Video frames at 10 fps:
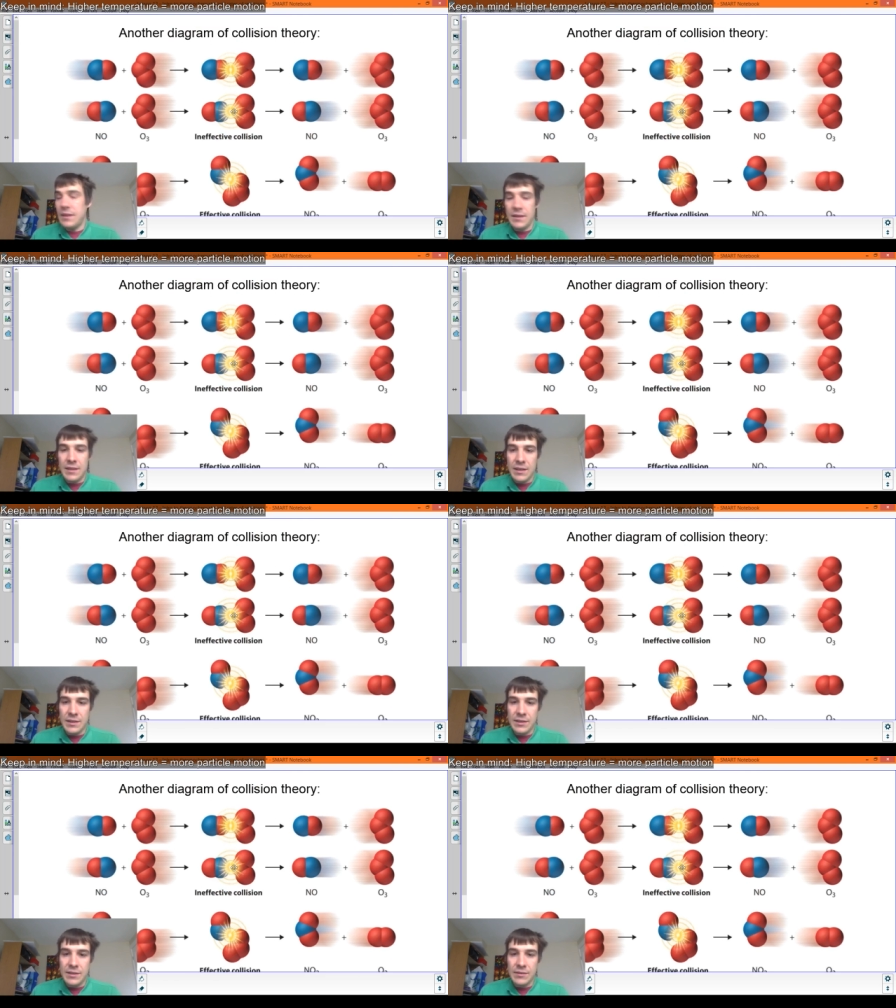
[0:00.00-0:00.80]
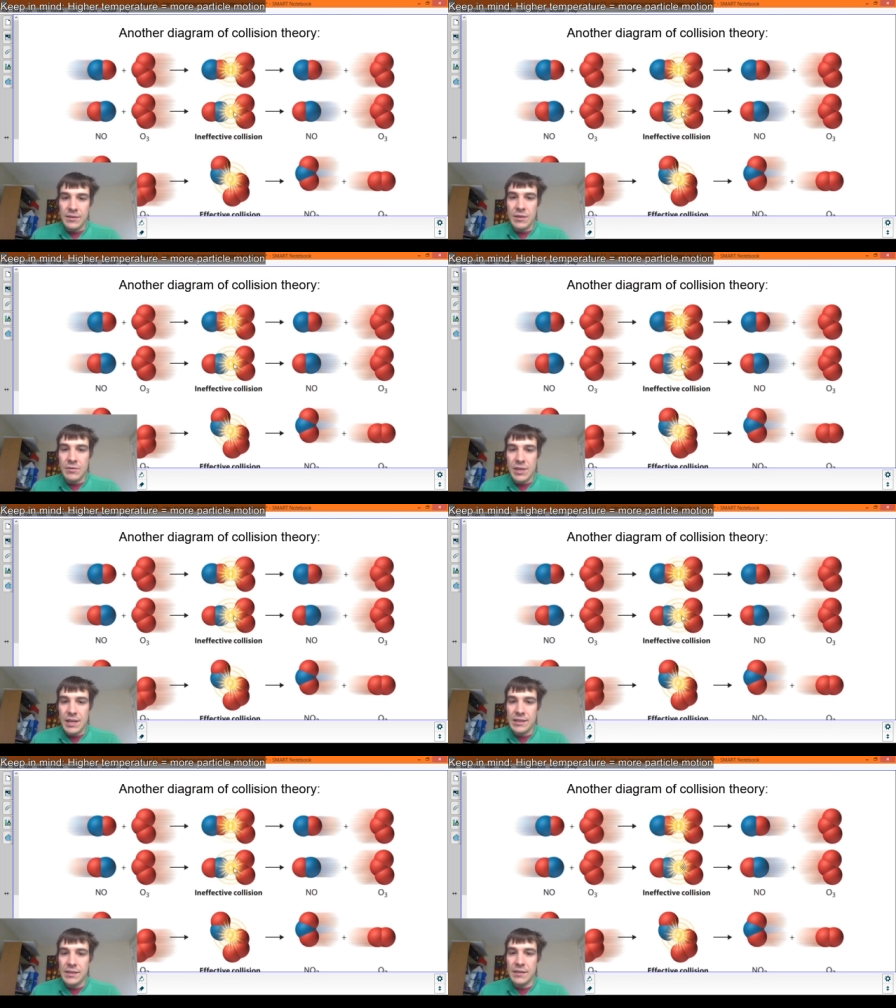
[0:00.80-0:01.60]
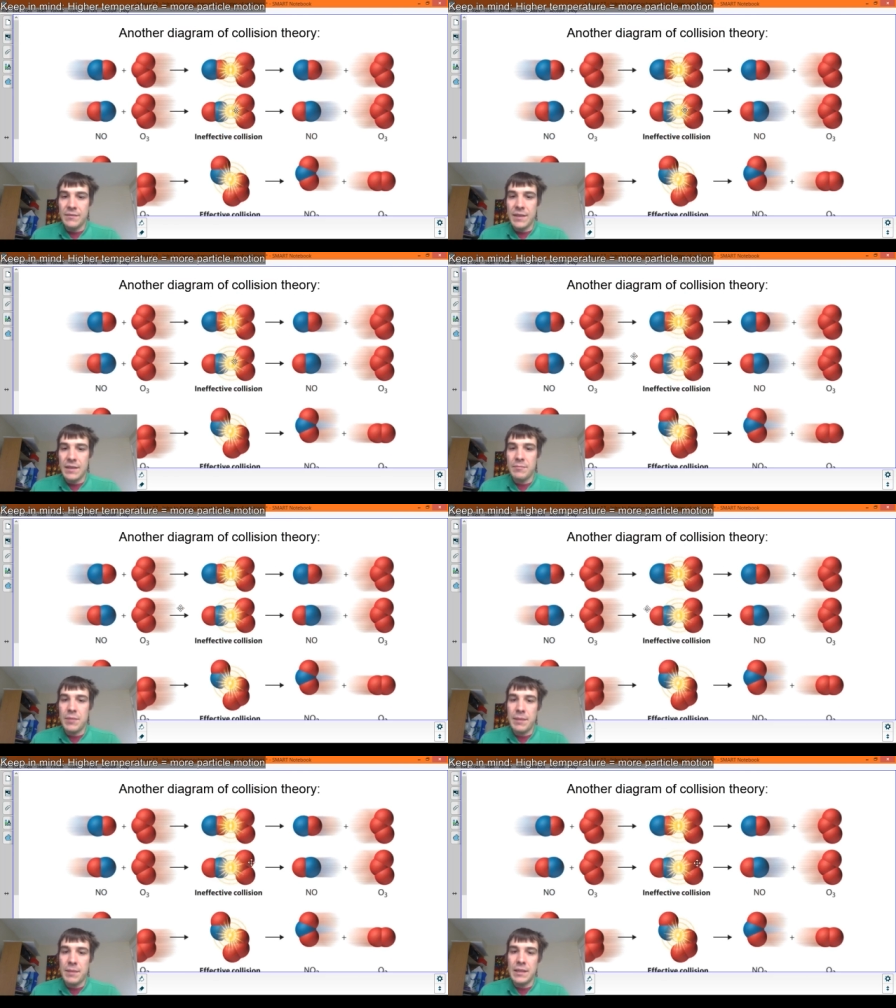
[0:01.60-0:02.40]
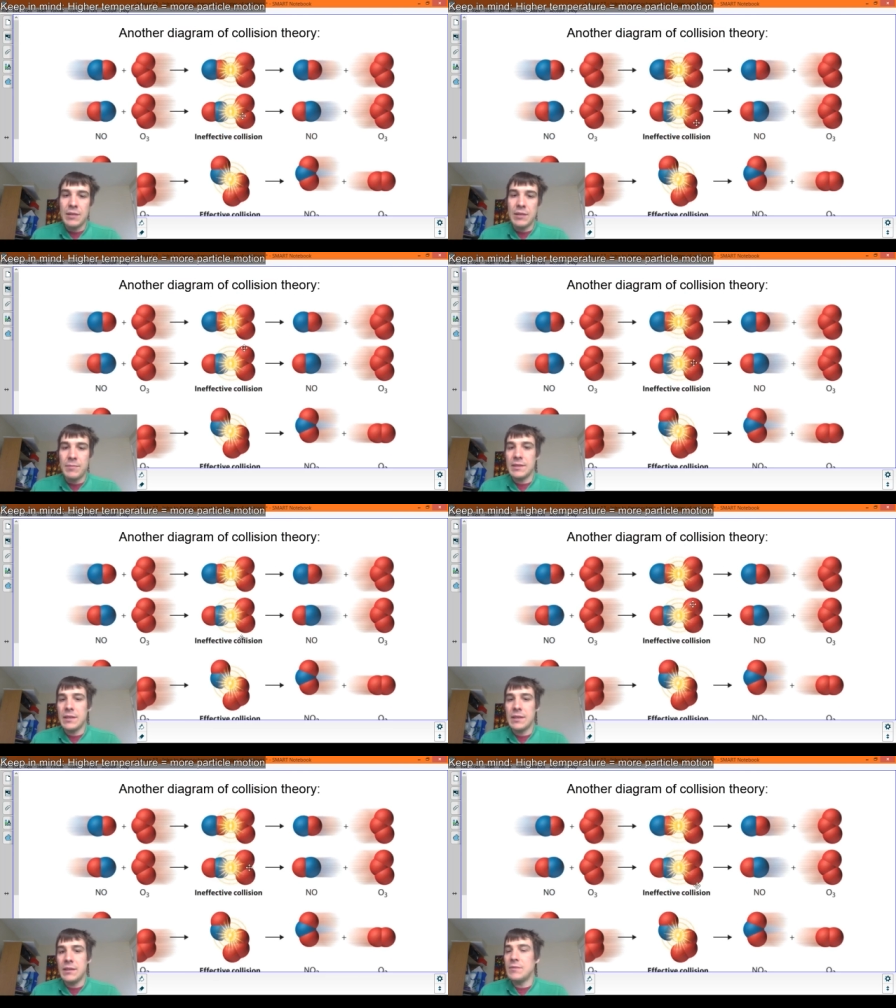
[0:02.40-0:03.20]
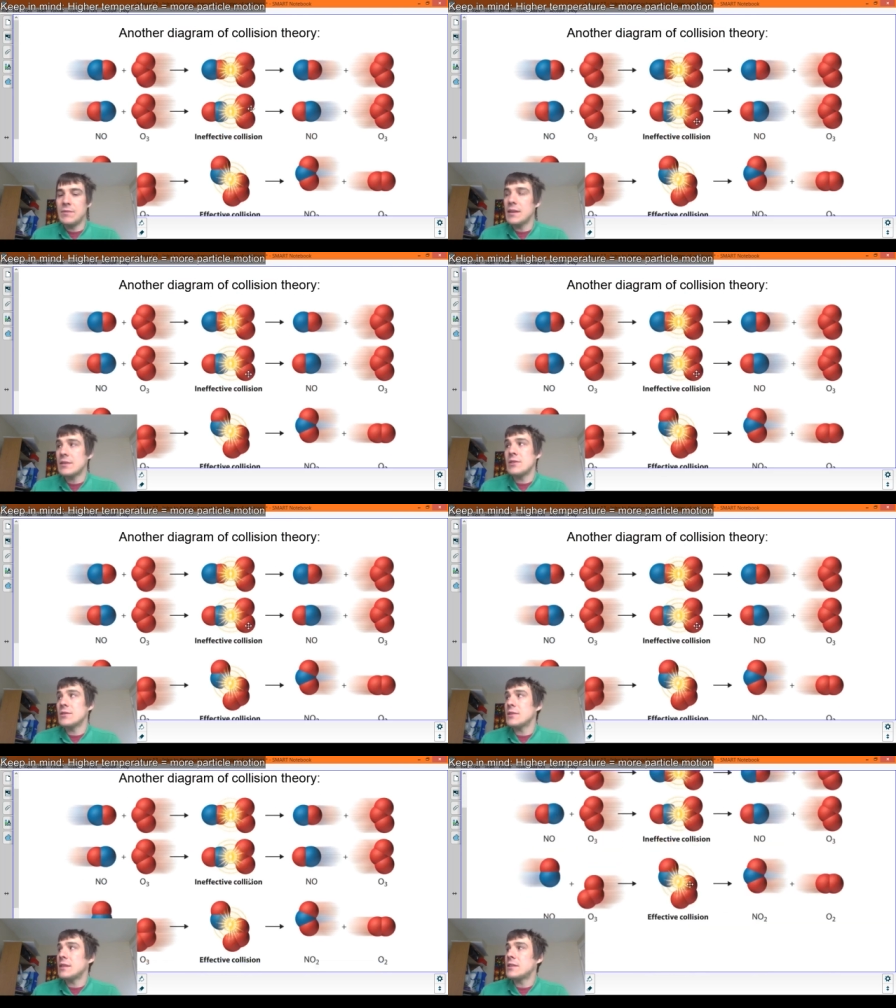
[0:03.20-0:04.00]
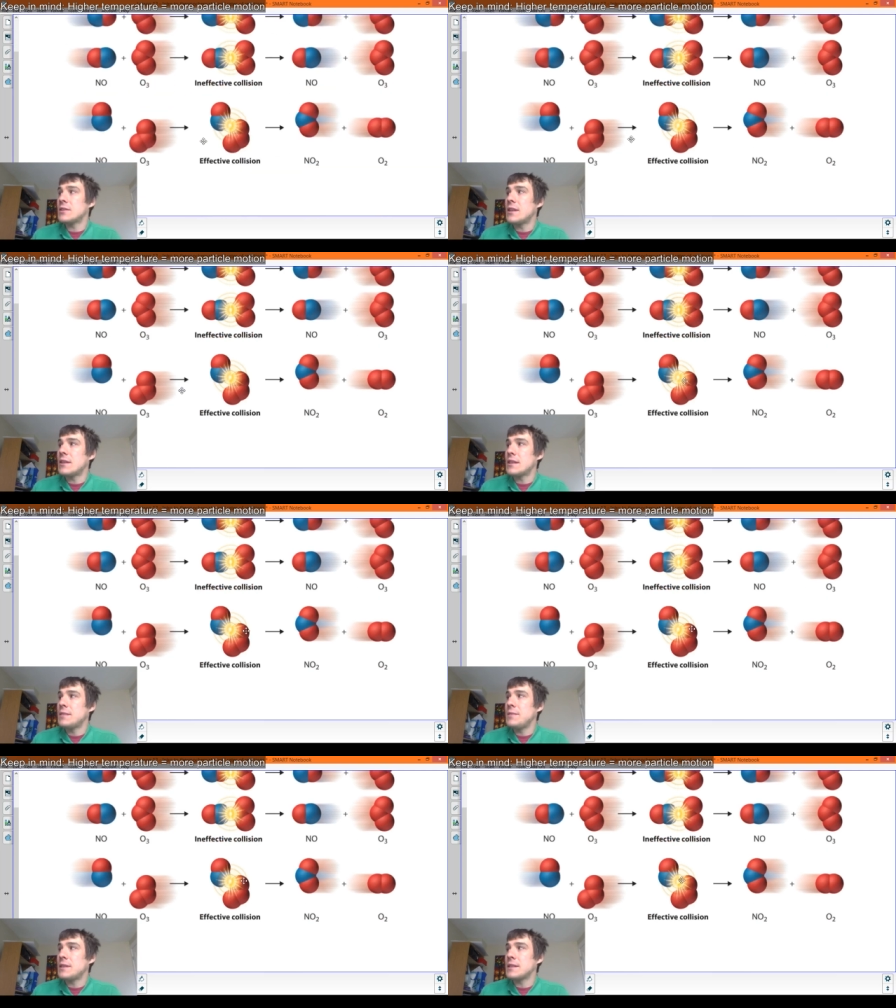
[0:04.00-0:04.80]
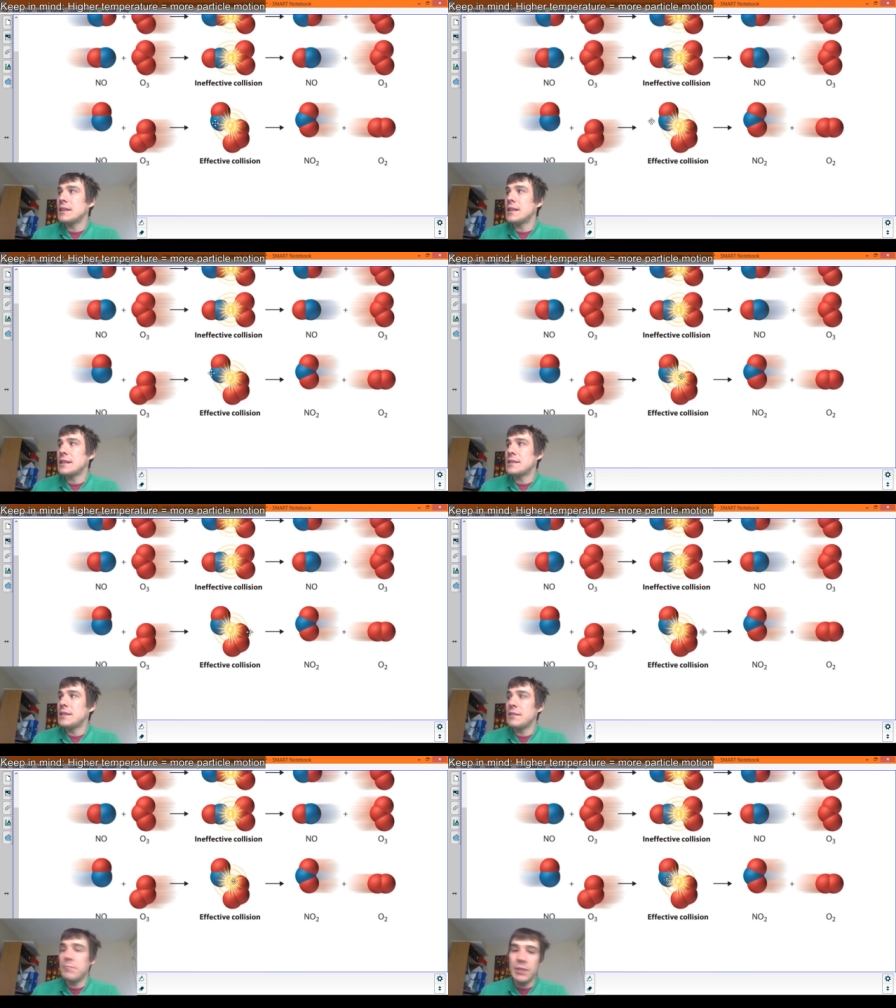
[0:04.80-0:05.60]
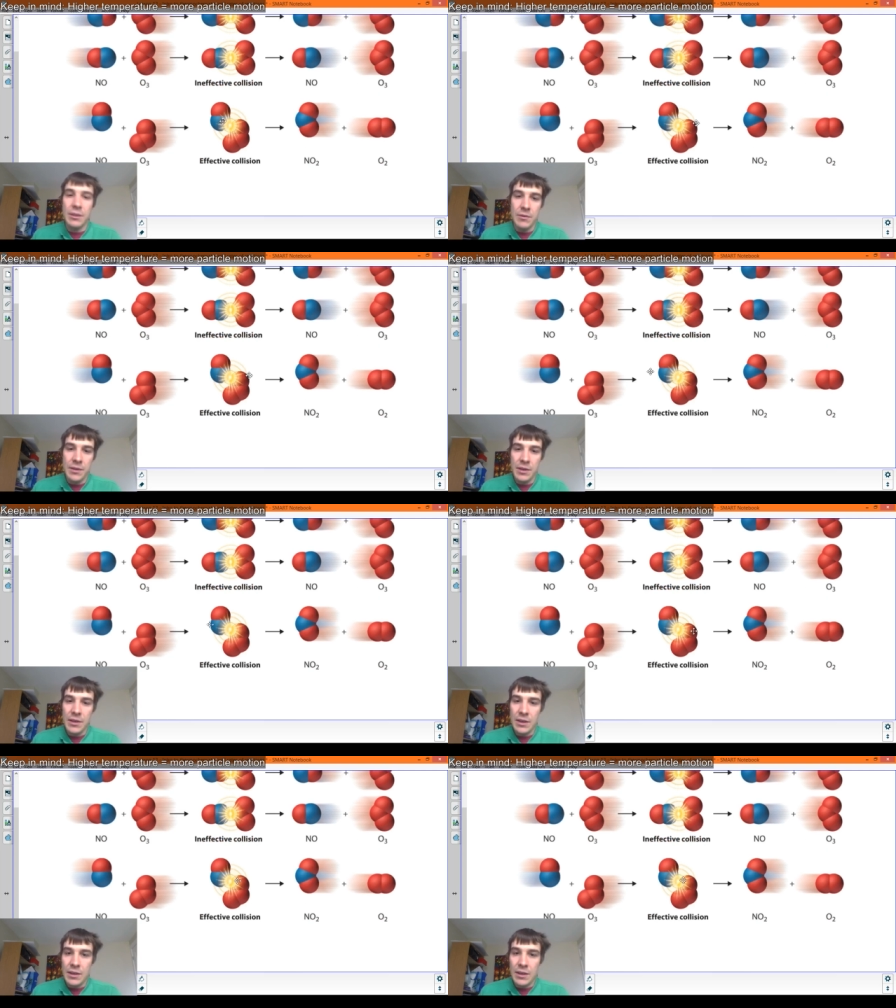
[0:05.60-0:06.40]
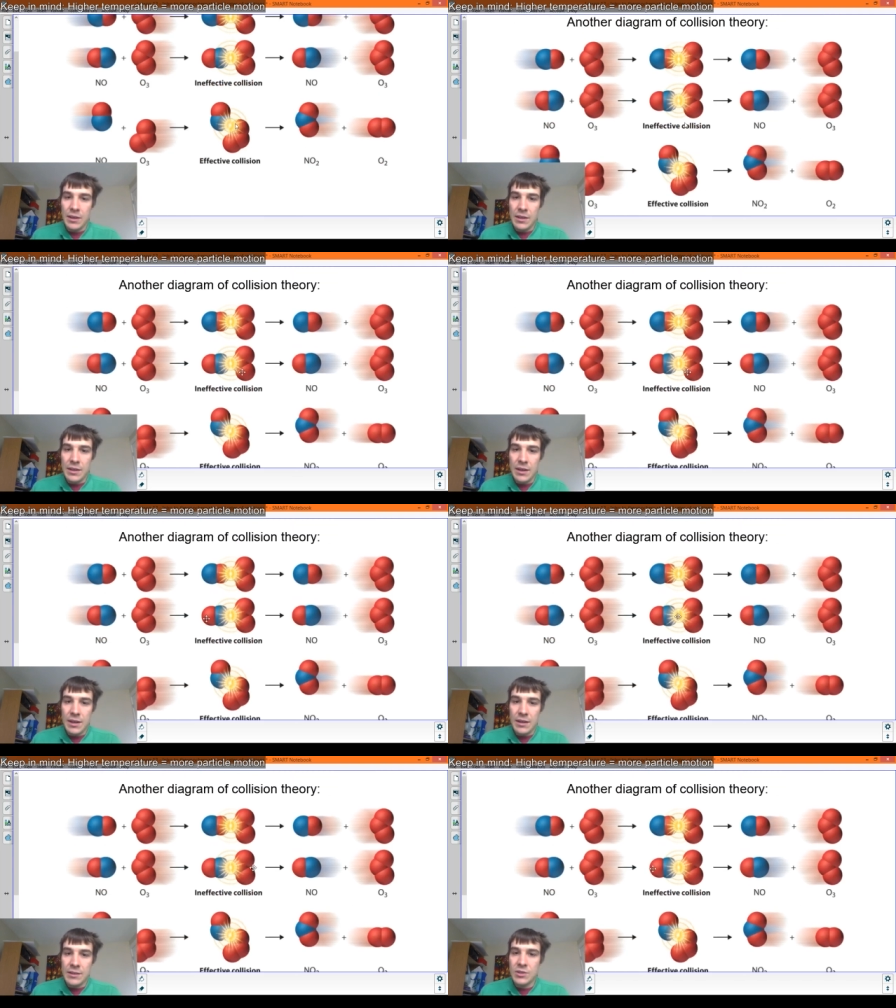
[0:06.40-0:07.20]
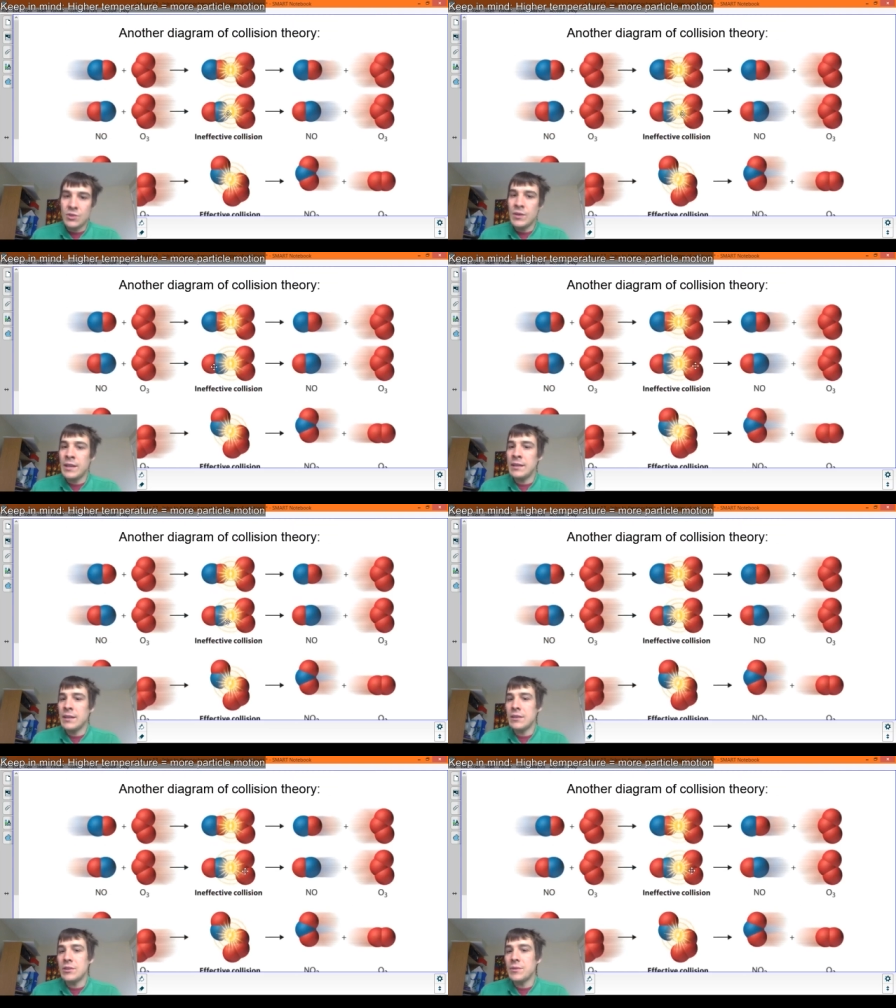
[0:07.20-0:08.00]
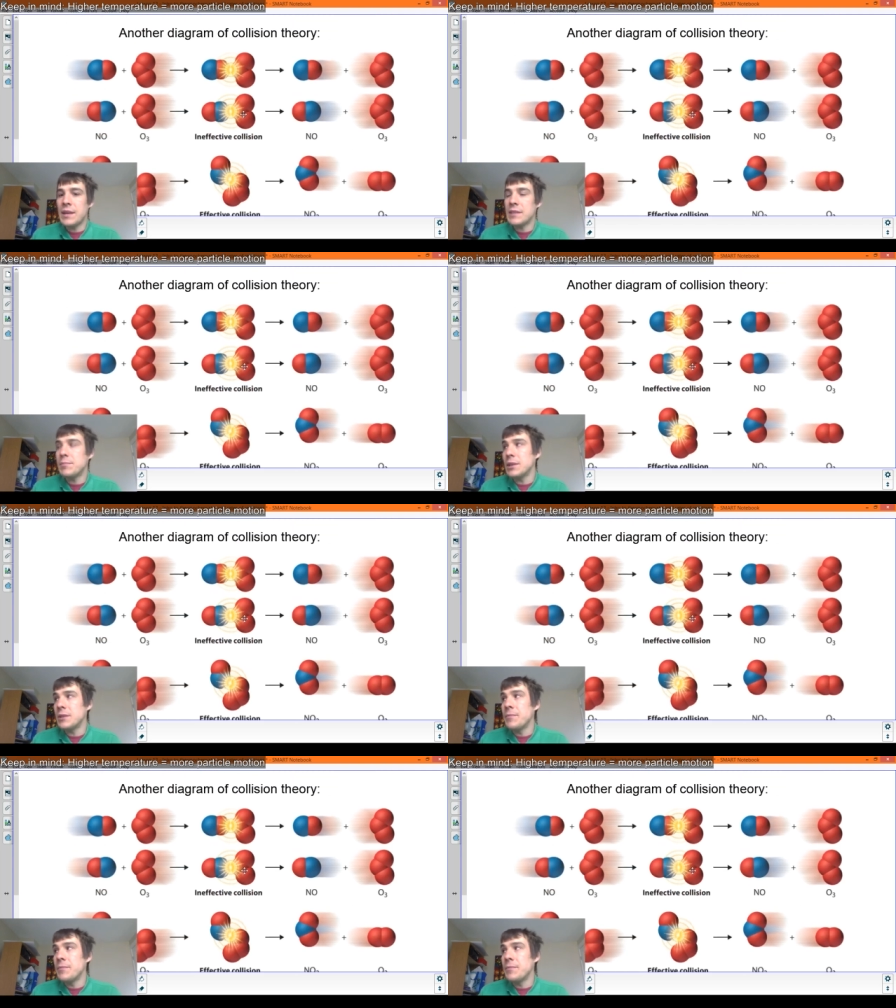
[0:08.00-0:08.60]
there's no chance of it popping out because it's got the two oxygens on each side. It has to be this glancing blow, not a straight, not a direct blow.